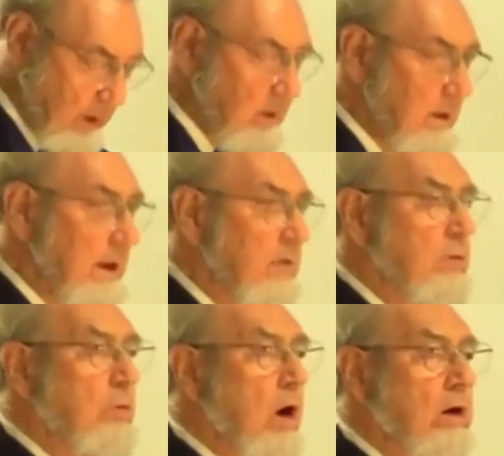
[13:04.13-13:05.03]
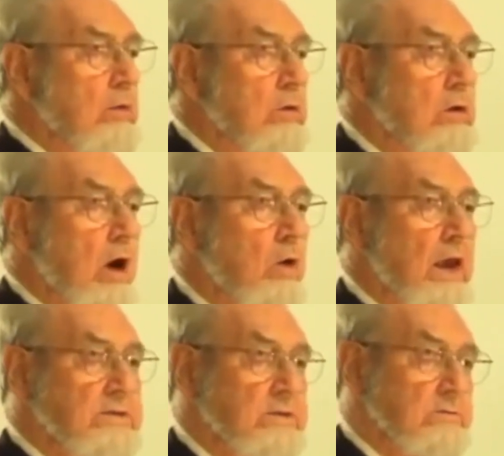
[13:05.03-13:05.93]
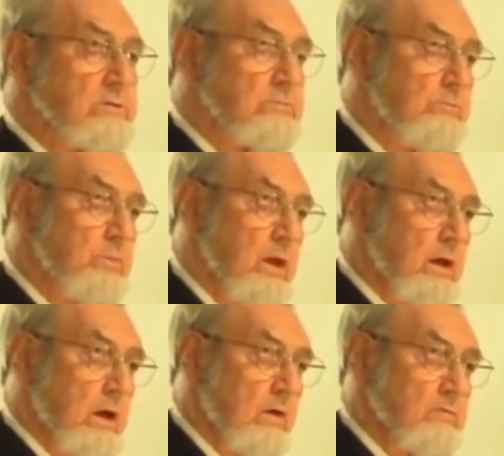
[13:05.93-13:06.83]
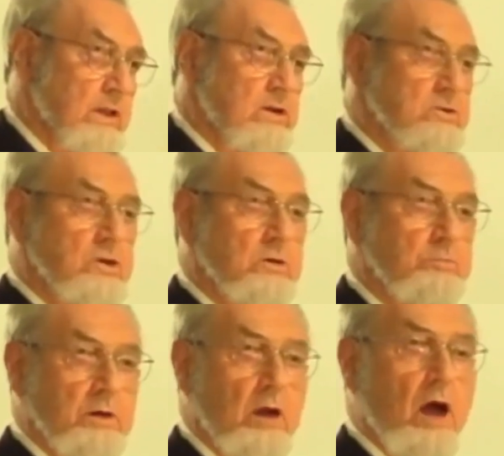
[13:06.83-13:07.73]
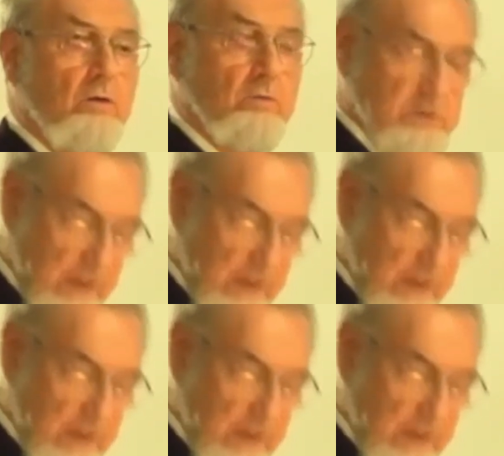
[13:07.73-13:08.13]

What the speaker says: And a remarkable coalescence of leadership in Congress and